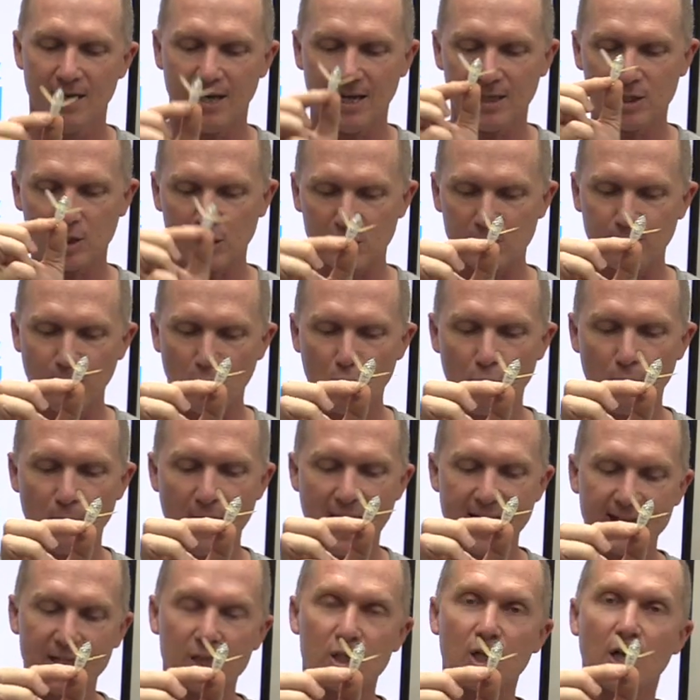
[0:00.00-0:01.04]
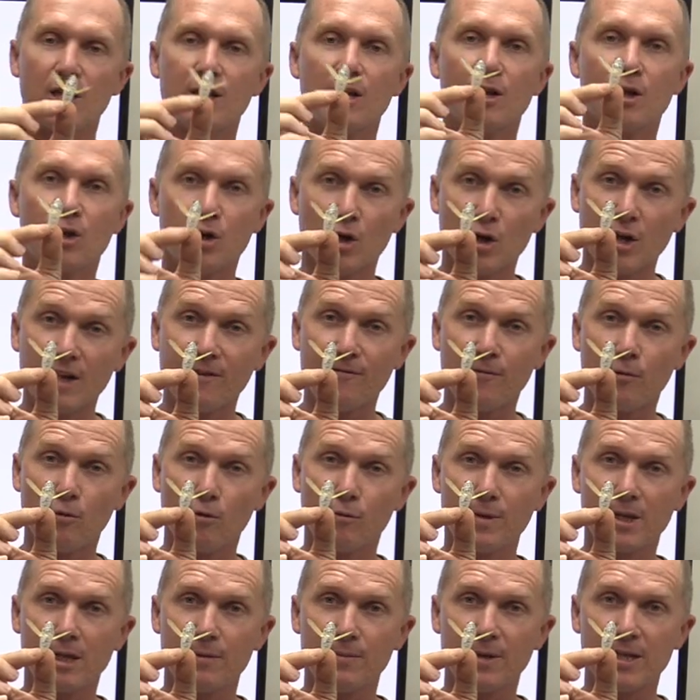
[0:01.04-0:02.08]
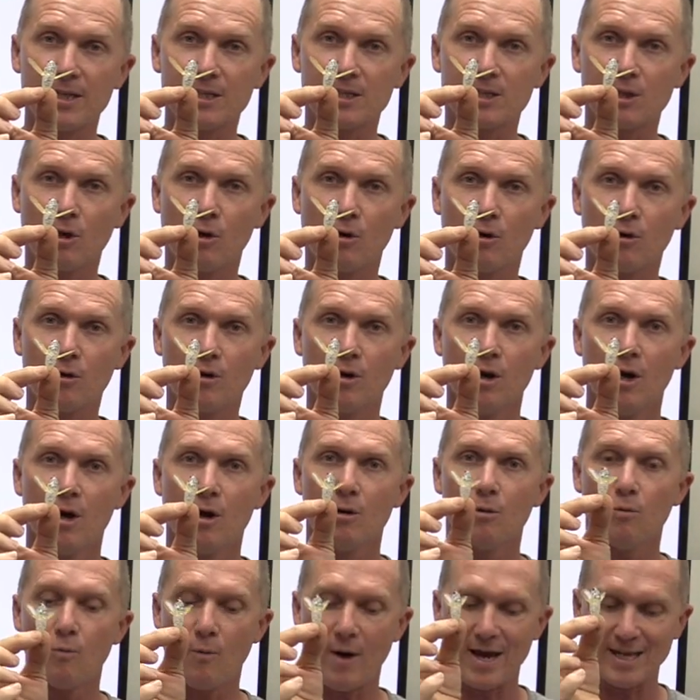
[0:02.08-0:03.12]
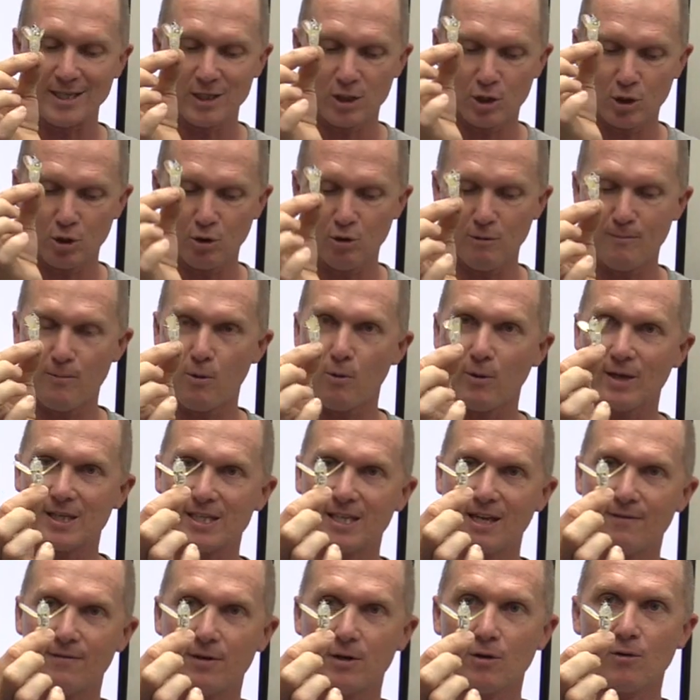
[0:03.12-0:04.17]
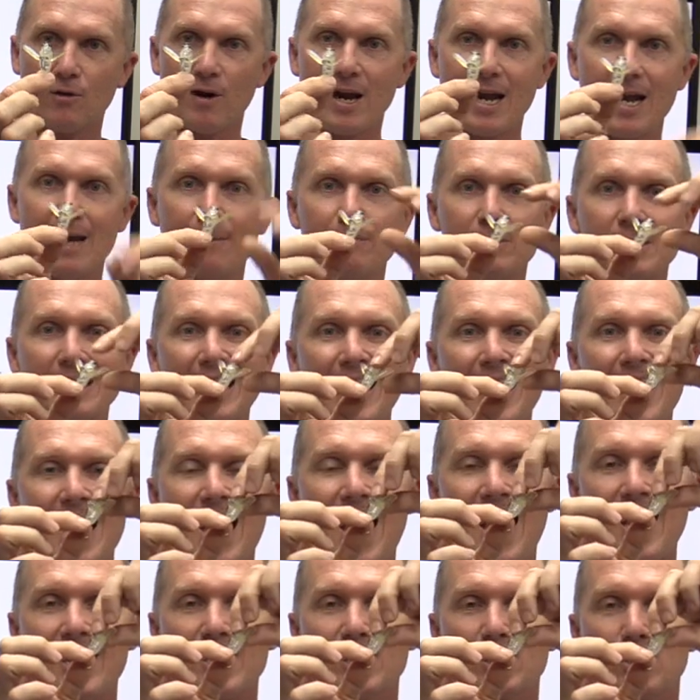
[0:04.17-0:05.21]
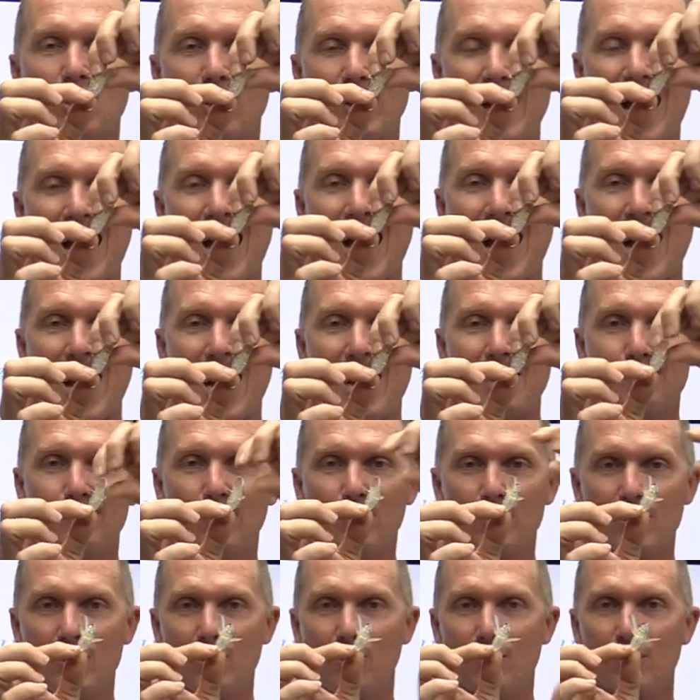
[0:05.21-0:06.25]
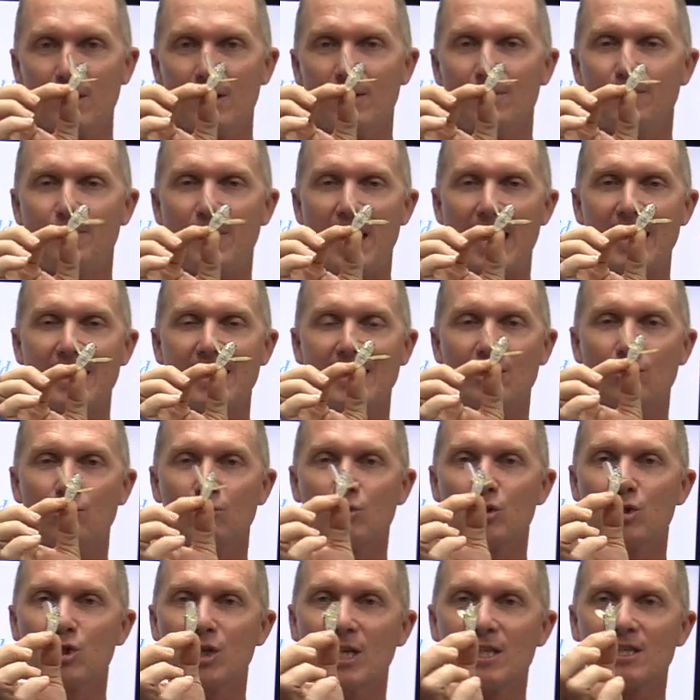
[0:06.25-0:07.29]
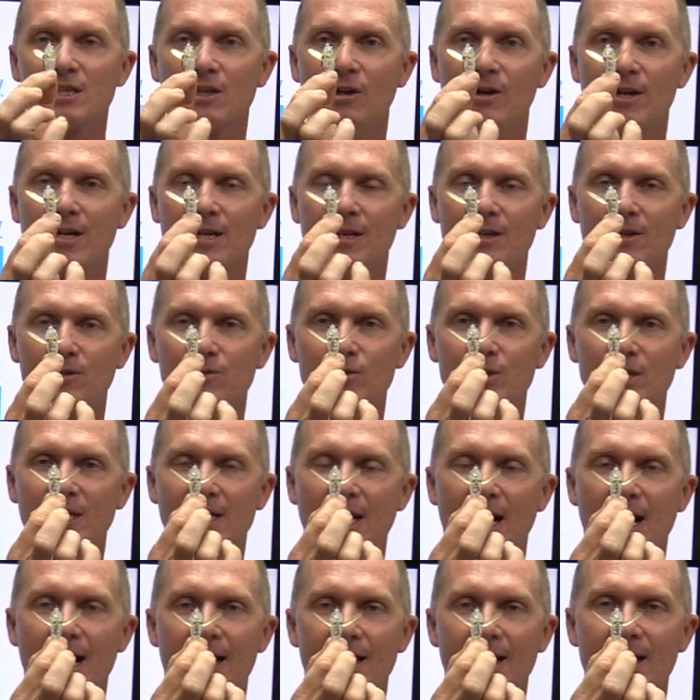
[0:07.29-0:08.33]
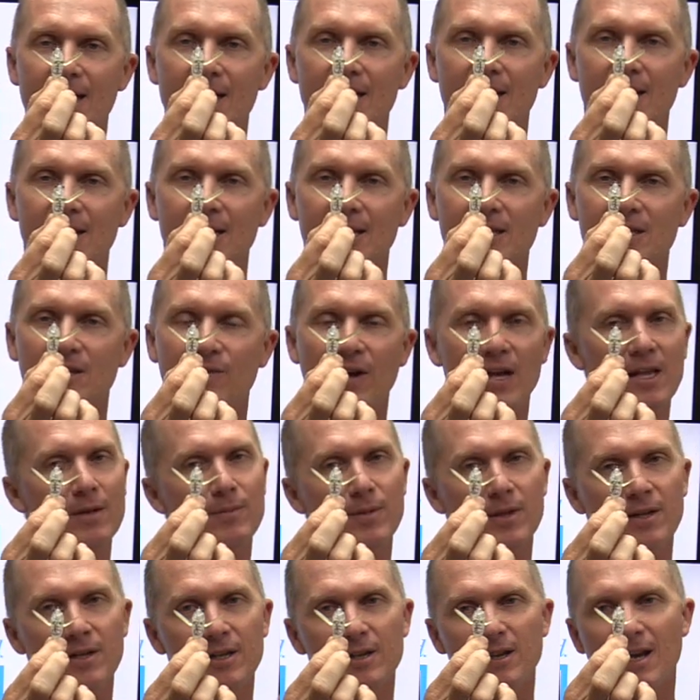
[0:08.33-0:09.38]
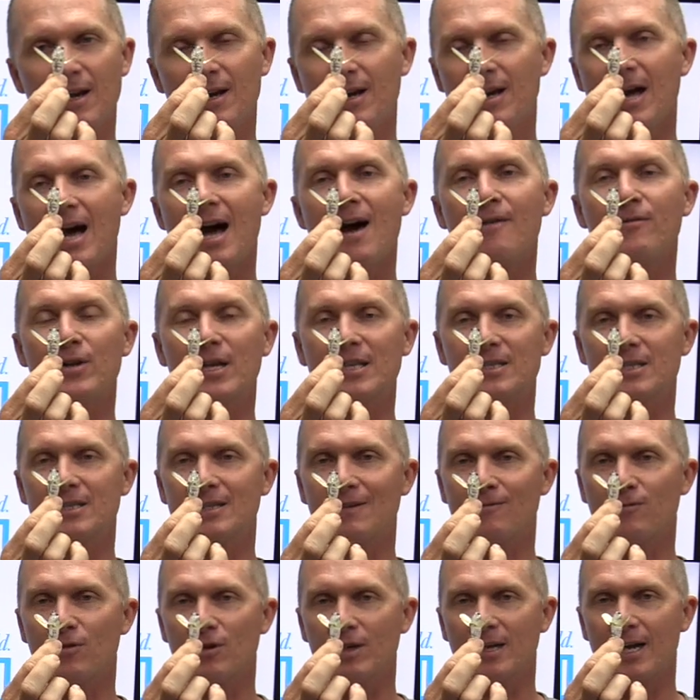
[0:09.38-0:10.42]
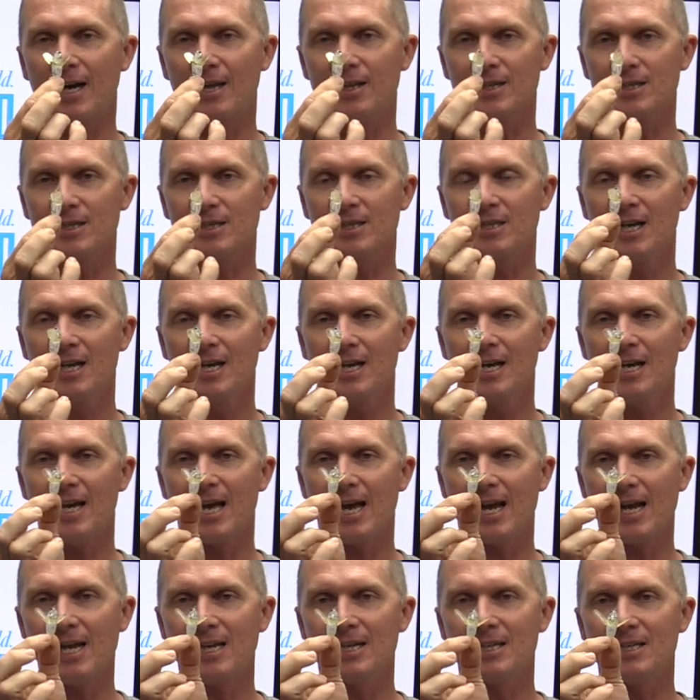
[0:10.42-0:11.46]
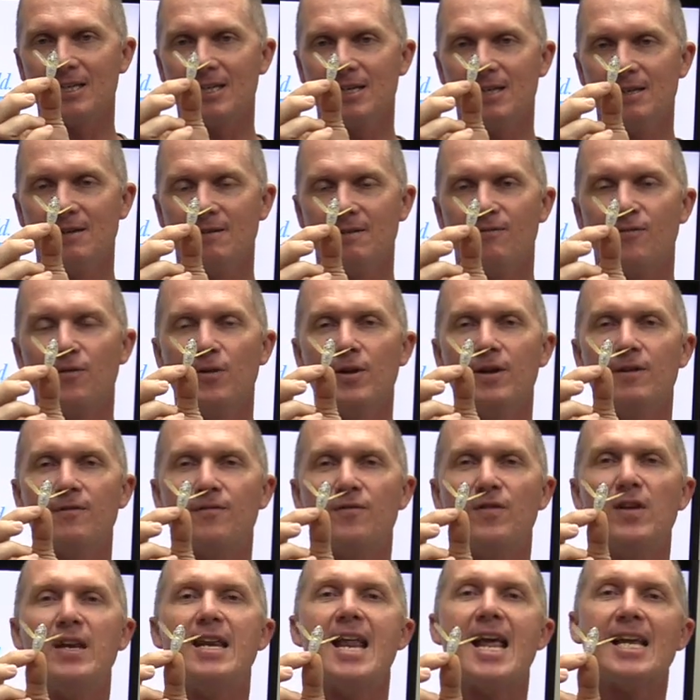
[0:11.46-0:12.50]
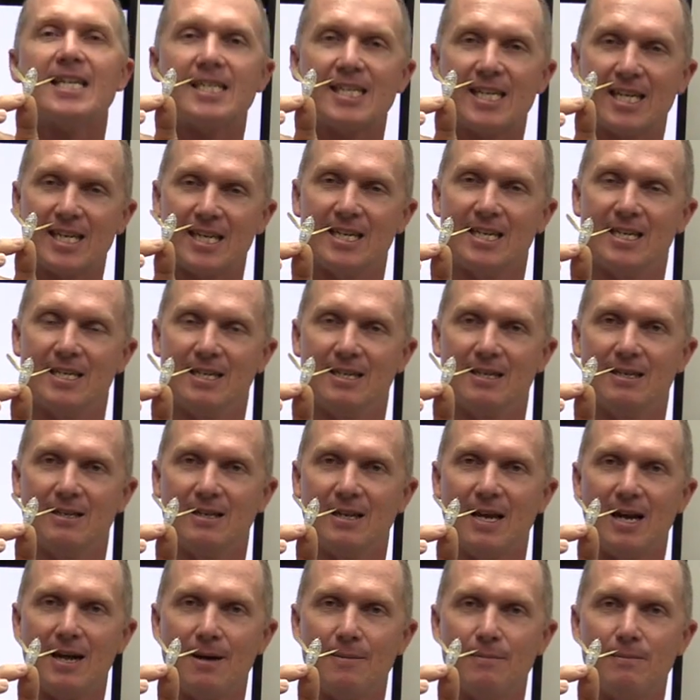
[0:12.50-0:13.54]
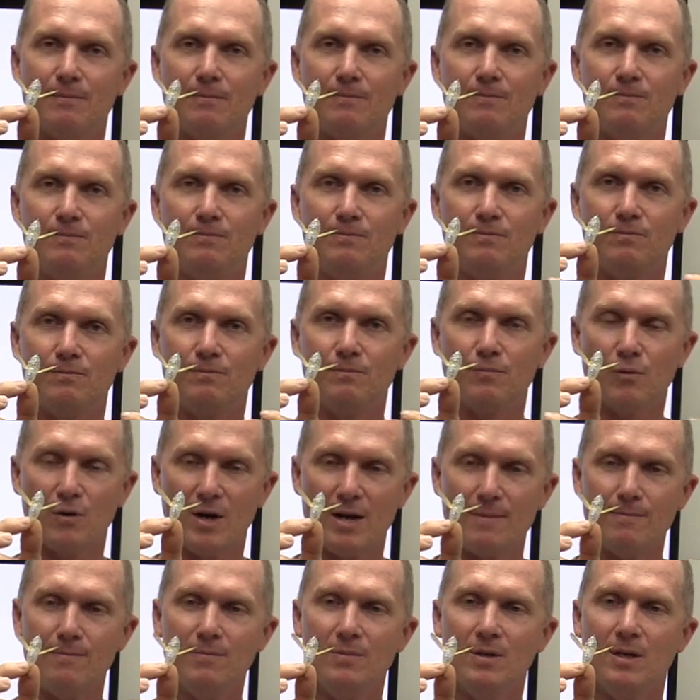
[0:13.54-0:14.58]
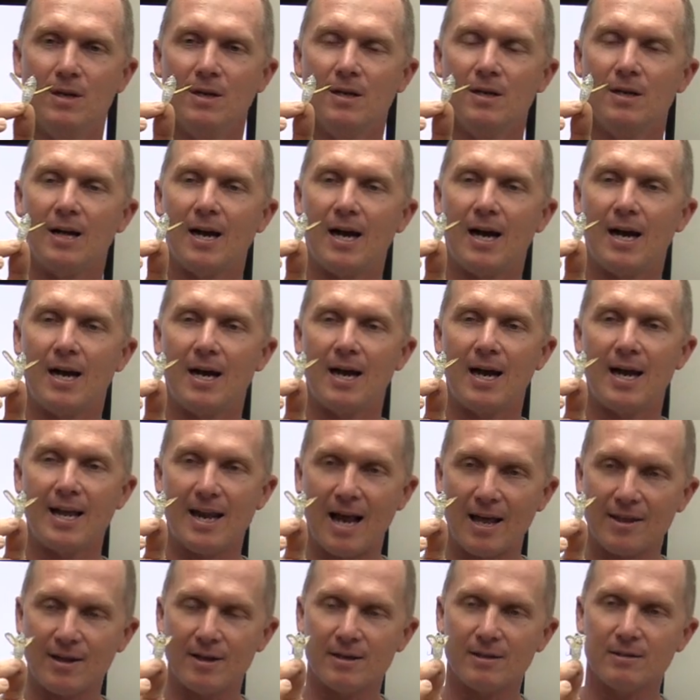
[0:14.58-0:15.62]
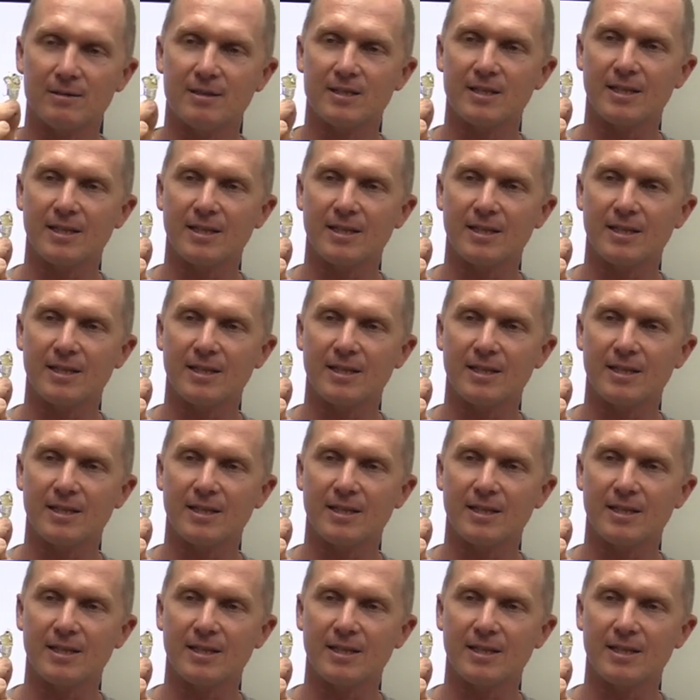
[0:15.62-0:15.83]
It's a small bait, it's only 34 millimeters long, weighs 2.7 grams, and it's got a hard body on it, but it looks just like a little cicada. It's available in half a dozen different colours, and for finessing bream and other